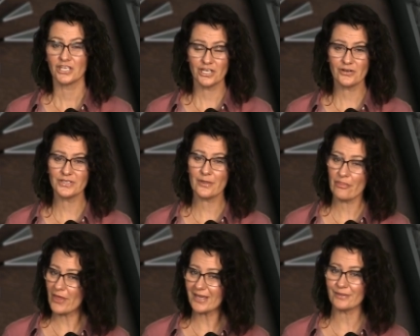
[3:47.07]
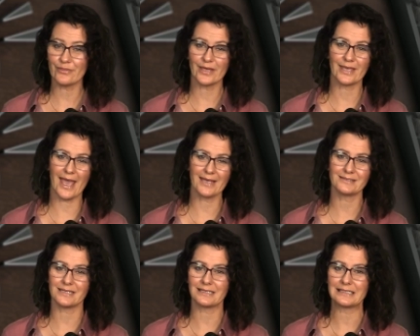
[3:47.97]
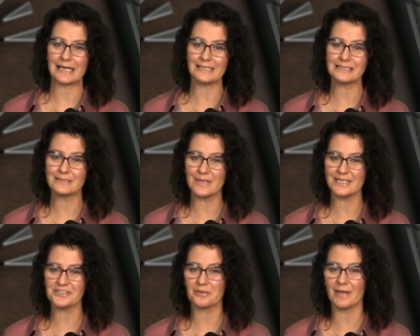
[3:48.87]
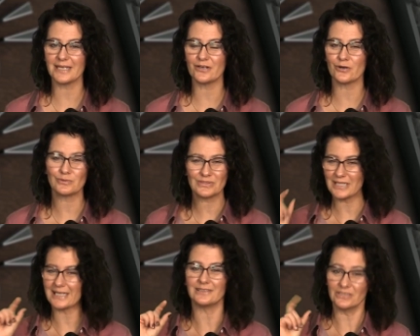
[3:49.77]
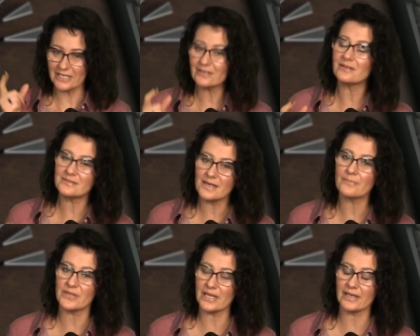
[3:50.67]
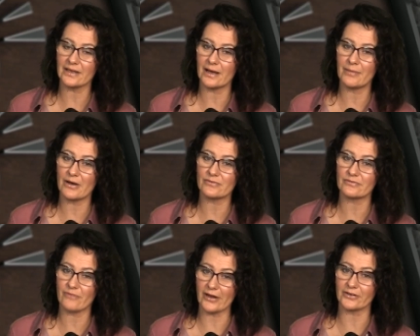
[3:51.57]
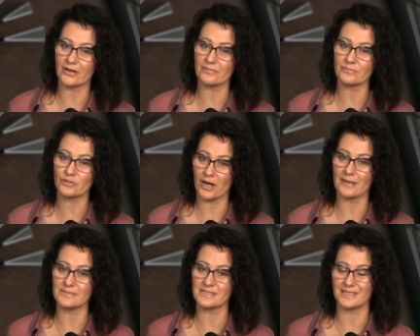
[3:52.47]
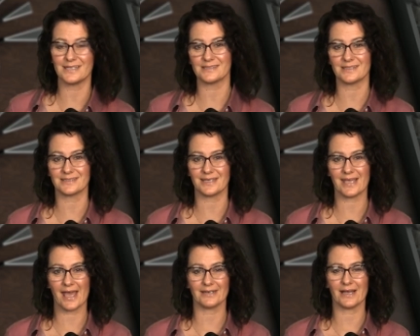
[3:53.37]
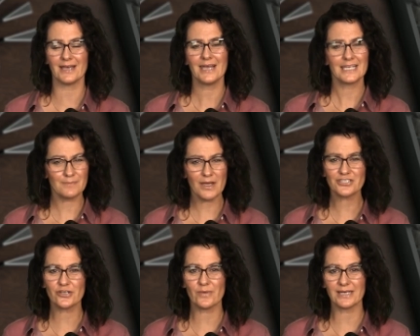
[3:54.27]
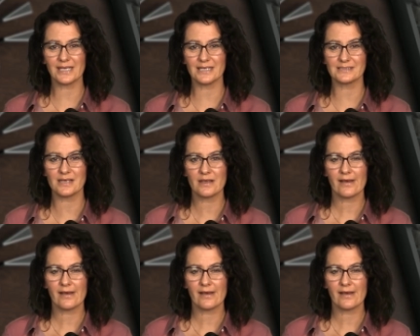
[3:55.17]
you know, you'd think the gangs and guns minister might know like a little something about firearm crime statistics in Canada, especially when he's